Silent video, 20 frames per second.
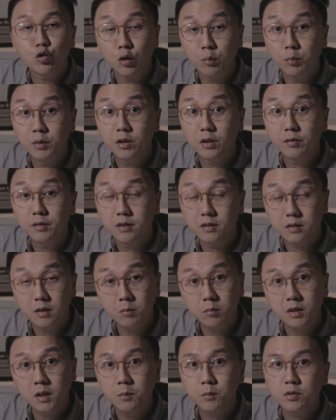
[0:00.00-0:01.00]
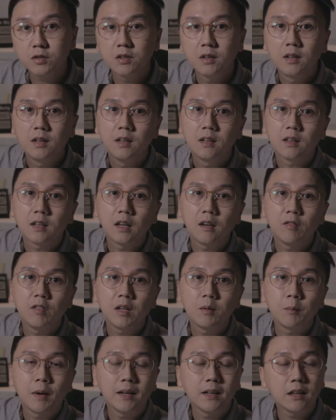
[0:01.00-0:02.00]
treatment of the symptoms,
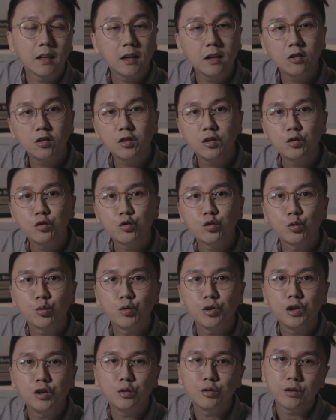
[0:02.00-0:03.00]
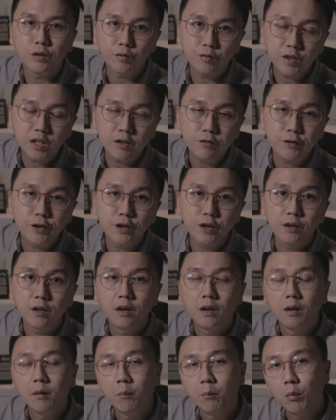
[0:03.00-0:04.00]
giving medications to reduce the fever,
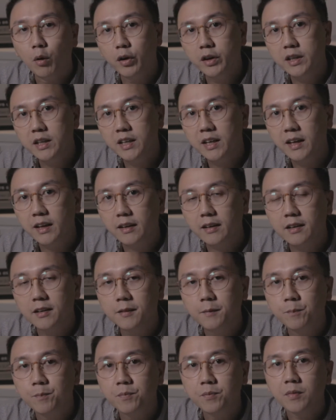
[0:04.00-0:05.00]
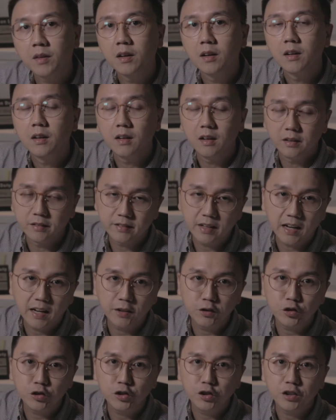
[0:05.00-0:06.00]
body ache,
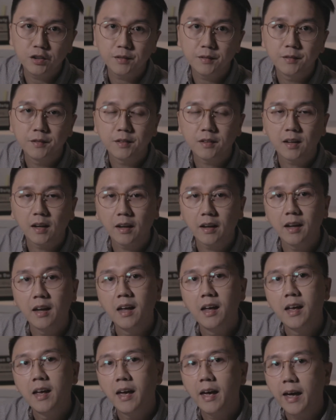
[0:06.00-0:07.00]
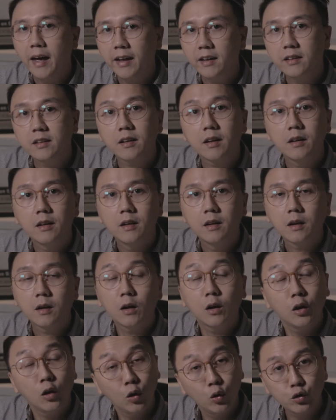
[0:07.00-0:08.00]
lethargy, and
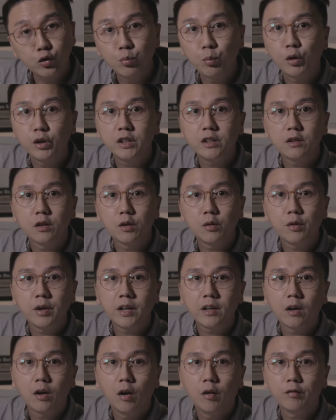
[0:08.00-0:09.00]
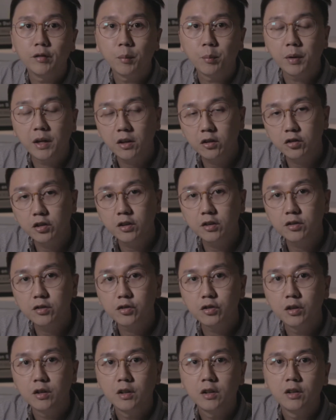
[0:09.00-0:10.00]
close monitoring of the
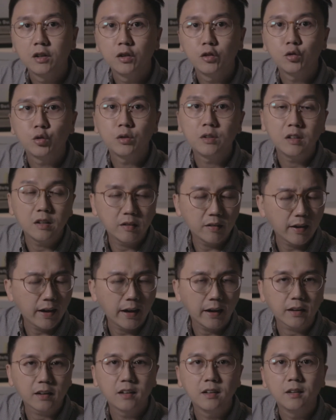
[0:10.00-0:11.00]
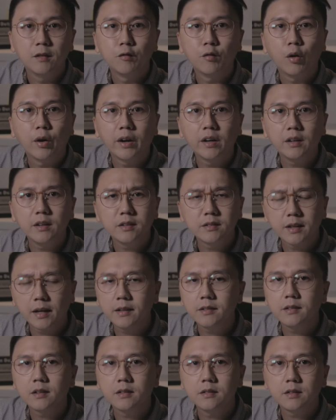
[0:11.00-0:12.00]
patients to detect for any
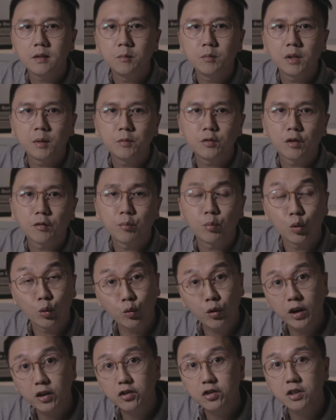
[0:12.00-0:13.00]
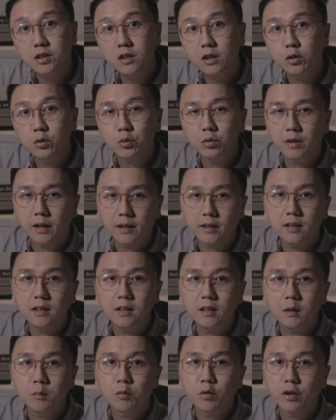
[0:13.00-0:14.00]
signs and symptoms of progression into dengue
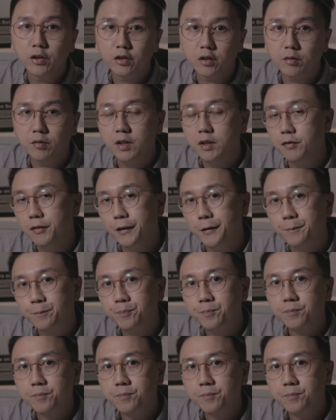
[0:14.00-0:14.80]
hemorrhagic fever.